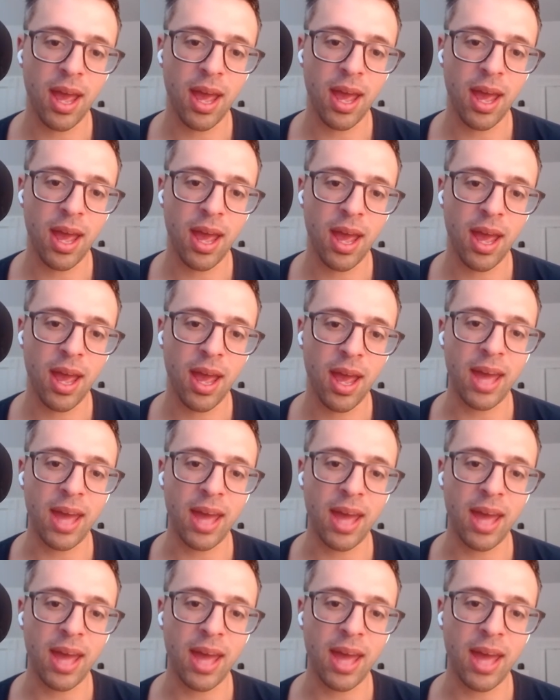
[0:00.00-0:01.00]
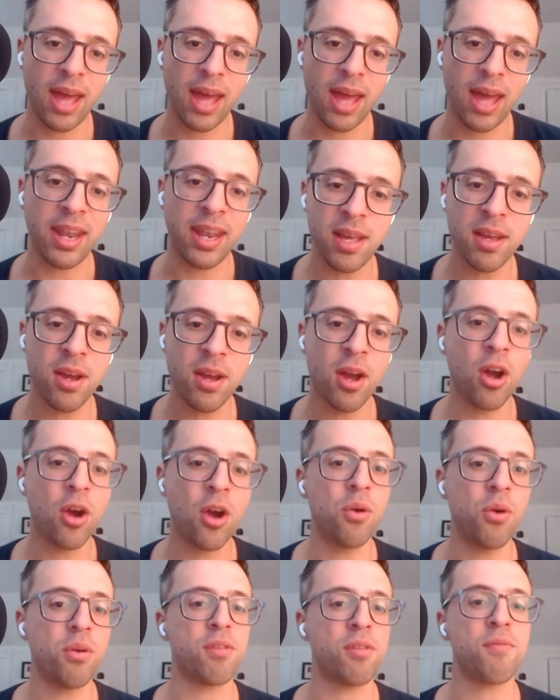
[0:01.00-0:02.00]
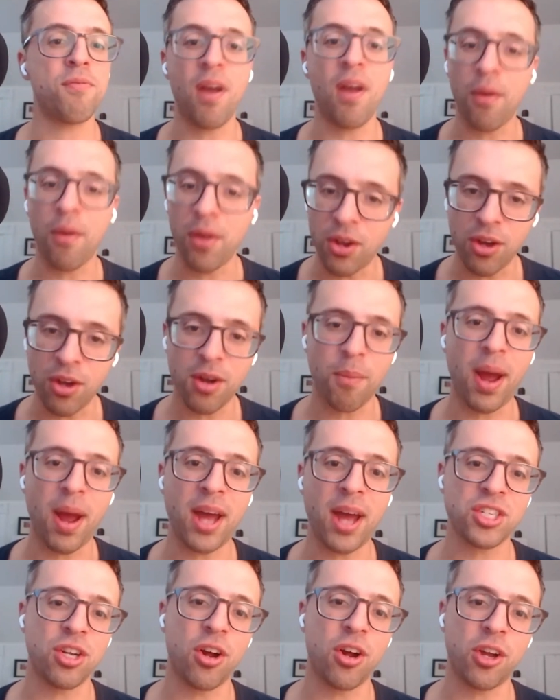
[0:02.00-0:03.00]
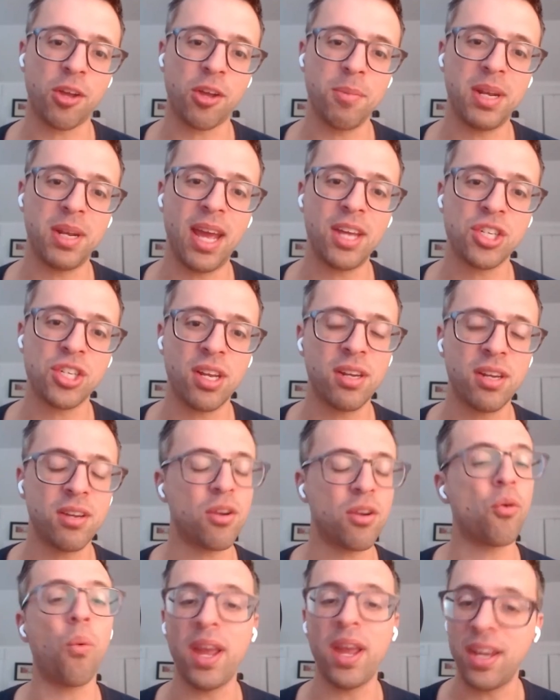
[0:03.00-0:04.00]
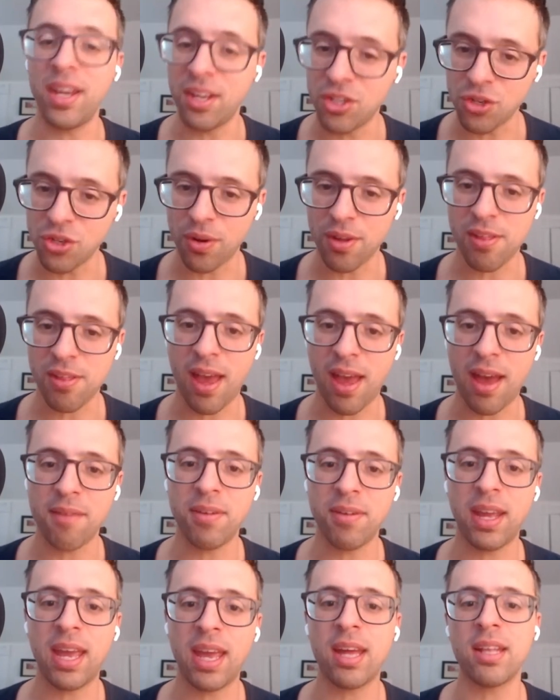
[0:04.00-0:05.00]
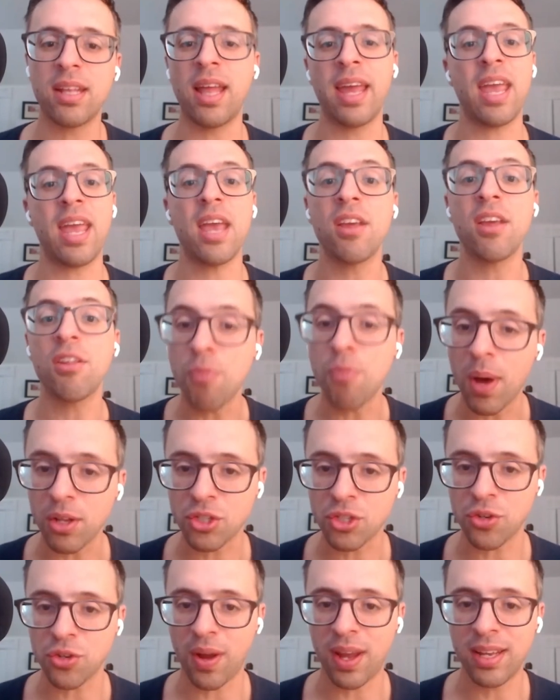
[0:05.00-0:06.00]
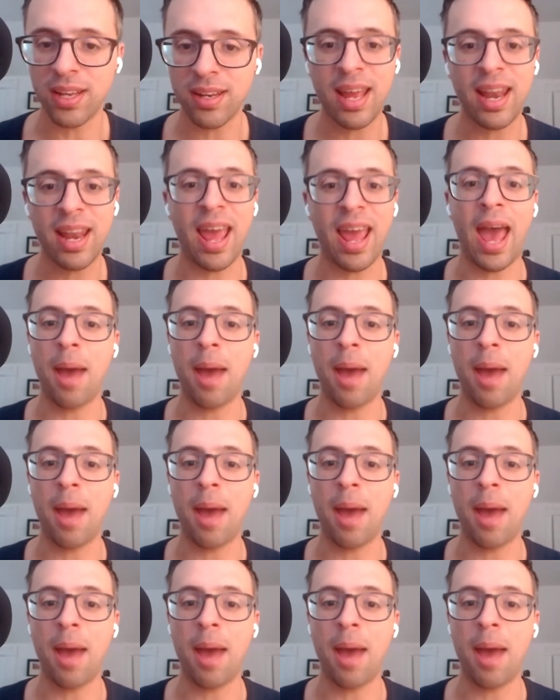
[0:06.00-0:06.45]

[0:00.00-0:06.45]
Yeah. And like I say this as somebody who is very good at rational argumentation, quite enjoys having it, like is well trained in it.